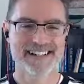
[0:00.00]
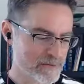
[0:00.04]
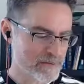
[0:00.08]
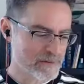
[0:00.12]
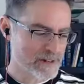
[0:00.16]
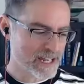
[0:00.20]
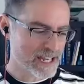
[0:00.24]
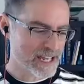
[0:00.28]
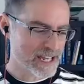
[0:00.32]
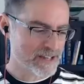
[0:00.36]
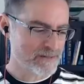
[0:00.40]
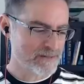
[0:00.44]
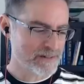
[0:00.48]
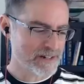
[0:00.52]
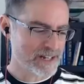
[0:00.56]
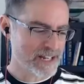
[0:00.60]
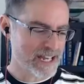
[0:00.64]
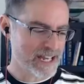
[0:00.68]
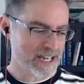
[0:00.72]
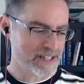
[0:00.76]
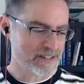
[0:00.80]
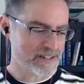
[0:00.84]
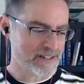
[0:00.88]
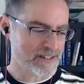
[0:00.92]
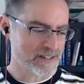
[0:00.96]
Rick
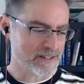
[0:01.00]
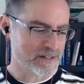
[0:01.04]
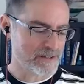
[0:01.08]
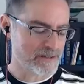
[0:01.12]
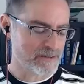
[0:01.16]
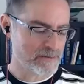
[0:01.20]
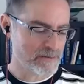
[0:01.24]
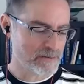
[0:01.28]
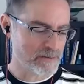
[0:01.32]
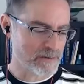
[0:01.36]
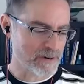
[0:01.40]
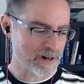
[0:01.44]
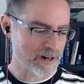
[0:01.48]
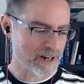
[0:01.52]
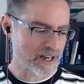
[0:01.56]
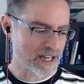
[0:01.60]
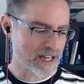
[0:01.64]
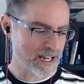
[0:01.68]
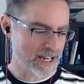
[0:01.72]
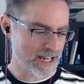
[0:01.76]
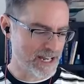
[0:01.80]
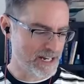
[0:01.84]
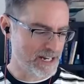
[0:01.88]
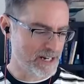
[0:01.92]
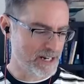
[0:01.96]
Hansen's work,
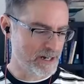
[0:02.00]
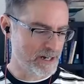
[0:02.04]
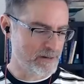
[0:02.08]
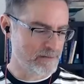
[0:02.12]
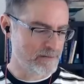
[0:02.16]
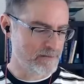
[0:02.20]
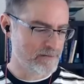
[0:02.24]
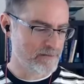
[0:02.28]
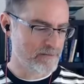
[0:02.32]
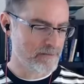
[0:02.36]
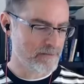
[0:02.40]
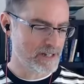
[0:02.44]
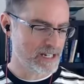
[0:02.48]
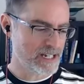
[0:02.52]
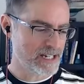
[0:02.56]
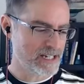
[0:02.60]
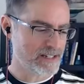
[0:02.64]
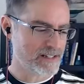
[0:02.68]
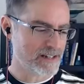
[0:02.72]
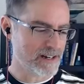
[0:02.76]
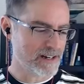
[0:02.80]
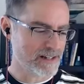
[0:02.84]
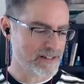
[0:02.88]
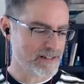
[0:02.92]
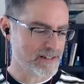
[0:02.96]
and he
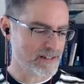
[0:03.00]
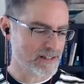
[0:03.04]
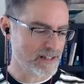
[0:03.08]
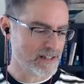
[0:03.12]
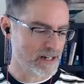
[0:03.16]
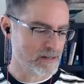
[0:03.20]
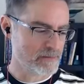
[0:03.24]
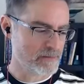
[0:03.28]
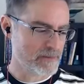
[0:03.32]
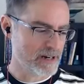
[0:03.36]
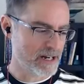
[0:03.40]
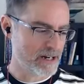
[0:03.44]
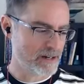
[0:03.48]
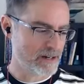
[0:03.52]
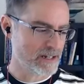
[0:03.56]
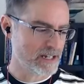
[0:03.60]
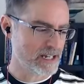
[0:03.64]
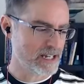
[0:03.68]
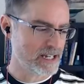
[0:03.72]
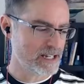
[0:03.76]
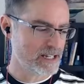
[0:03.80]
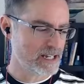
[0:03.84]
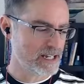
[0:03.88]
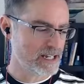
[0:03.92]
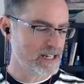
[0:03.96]
talks a lot about,
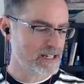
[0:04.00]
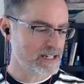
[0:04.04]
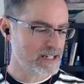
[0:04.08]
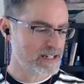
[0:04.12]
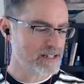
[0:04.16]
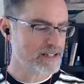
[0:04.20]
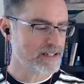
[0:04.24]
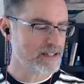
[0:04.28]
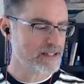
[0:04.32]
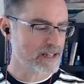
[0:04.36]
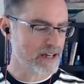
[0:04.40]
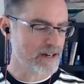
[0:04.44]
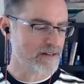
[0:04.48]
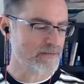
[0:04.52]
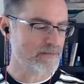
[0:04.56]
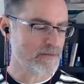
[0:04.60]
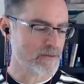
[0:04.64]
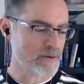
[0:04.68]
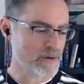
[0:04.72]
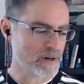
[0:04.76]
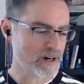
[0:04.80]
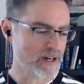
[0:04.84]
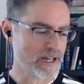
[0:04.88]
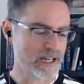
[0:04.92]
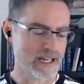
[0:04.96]
he does a lot of
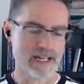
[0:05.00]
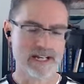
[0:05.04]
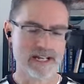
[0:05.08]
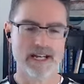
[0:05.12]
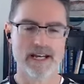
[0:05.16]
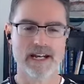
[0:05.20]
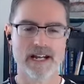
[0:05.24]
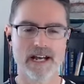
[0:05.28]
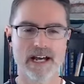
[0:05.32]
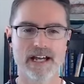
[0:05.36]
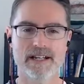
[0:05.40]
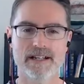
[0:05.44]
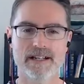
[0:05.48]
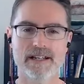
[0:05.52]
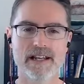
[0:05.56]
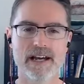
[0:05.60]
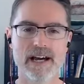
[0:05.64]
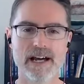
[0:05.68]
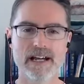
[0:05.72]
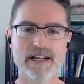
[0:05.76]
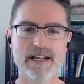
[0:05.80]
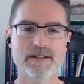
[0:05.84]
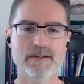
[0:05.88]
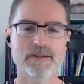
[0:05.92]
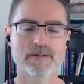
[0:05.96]
work, and
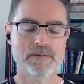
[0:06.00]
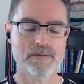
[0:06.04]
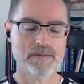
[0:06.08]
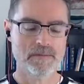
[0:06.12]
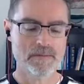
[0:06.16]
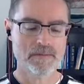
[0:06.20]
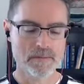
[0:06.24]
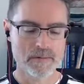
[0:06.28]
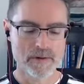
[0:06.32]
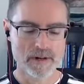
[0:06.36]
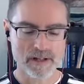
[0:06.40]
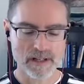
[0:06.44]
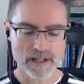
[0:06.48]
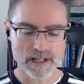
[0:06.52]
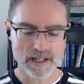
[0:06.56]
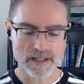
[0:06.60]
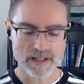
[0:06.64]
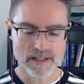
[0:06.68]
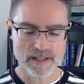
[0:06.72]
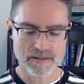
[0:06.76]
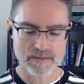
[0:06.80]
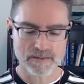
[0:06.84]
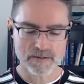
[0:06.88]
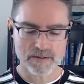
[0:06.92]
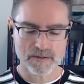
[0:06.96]
I do work like
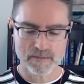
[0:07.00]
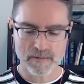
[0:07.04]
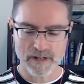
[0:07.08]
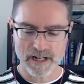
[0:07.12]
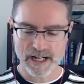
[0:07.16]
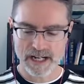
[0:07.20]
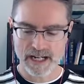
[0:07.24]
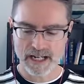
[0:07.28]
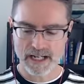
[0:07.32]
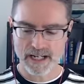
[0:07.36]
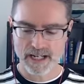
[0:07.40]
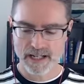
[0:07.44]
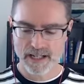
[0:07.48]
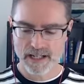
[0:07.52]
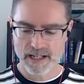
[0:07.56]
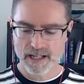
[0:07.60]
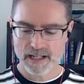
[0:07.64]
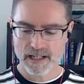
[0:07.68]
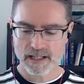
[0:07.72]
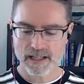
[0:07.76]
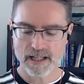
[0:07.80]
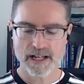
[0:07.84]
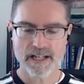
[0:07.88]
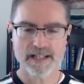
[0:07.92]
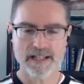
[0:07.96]
this with my
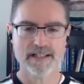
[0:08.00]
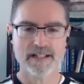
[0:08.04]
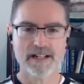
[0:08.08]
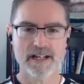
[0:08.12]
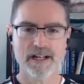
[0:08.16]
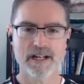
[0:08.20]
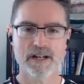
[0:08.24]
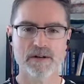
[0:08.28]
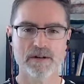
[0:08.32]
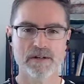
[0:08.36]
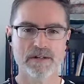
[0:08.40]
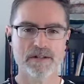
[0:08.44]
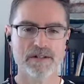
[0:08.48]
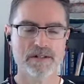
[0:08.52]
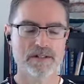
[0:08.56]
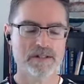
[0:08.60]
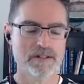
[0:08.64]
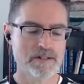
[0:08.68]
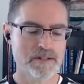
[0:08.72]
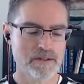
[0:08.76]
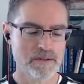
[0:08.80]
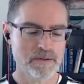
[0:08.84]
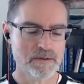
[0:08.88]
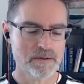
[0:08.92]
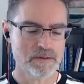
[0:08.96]
clients, and I know you do
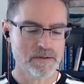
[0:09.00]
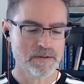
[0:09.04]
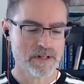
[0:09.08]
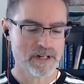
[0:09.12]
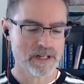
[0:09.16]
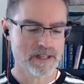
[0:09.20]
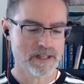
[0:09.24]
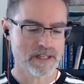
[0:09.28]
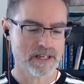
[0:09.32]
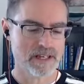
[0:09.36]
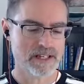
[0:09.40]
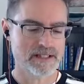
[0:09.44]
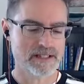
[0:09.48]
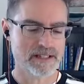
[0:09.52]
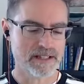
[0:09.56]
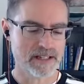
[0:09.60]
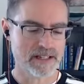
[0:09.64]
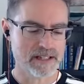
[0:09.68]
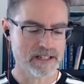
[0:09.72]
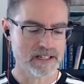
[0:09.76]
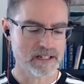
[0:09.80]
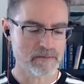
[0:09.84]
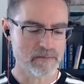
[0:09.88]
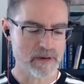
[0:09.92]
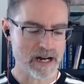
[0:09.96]
too.
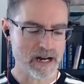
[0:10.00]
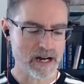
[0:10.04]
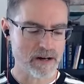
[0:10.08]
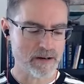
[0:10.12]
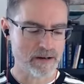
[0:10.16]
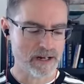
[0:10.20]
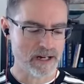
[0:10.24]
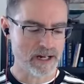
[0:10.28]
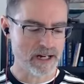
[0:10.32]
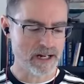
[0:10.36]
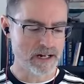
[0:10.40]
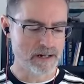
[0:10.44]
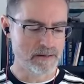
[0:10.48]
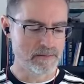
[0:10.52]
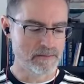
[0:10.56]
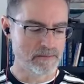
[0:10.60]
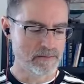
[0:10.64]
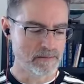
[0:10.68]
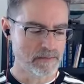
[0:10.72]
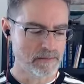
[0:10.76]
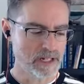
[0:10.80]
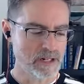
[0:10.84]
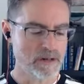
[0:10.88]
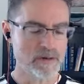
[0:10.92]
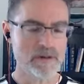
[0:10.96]
That's about,
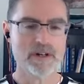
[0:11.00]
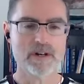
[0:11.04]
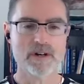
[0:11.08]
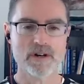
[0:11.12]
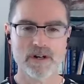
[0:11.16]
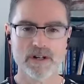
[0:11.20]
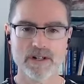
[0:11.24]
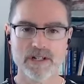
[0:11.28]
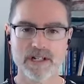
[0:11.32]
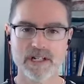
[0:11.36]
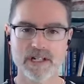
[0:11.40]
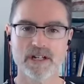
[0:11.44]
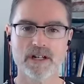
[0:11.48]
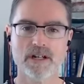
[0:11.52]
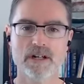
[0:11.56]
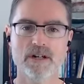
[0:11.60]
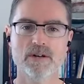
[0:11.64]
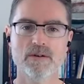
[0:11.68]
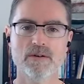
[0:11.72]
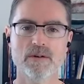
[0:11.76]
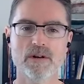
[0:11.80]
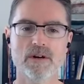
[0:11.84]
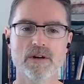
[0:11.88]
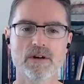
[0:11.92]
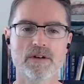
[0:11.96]
you know, encouraging
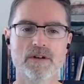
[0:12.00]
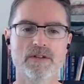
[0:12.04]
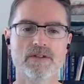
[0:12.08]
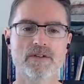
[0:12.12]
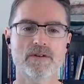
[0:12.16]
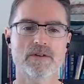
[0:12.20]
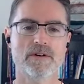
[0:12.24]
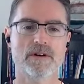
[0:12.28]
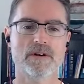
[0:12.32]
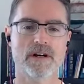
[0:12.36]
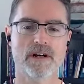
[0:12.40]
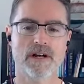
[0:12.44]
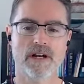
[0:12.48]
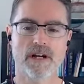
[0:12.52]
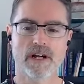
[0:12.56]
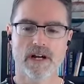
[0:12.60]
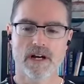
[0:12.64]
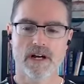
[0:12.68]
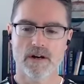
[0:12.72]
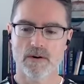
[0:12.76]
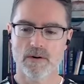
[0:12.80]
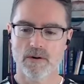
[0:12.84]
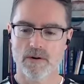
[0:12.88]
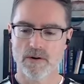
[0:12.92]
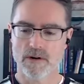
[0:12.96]
growth,
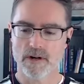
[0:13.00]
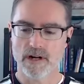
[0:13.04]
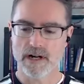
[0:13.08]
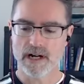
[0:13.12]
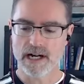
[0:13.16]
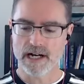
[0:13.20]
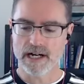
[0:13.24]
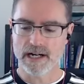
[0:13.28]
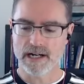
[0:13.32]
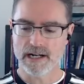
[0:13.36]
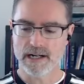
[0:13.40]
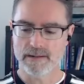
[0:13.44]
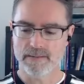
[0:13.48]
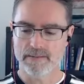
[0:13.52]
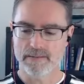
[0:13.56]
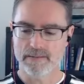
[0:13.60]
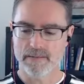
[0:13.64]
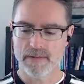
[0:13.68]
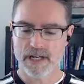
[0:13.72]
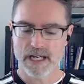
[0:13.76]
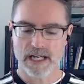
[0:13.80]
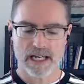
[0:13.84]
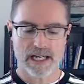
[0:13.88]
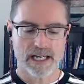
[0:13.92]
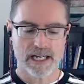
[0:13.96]
or
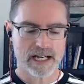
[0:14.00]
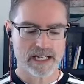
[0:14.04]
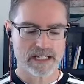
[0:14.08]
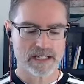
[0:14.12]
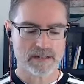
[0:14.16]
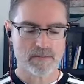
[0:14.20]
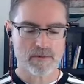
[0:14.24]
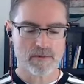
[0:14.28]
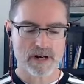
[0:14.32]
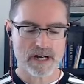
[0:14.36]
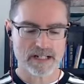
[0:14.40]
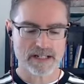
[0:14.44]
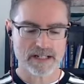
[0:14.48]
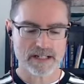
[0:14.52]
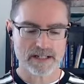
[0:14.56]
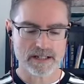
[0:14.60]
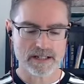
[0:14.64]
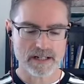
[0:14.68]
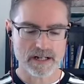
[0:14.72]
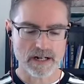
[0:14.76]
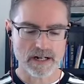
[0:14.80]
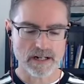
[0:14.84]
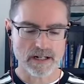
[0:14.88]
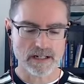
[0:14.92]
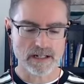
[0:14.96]
he has a process
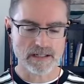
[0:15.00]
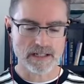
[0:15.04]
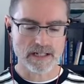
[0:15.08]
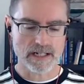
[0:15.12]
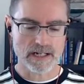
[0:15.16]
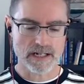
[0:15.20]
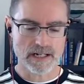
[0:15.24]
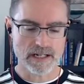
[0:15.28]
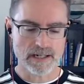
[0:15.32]
called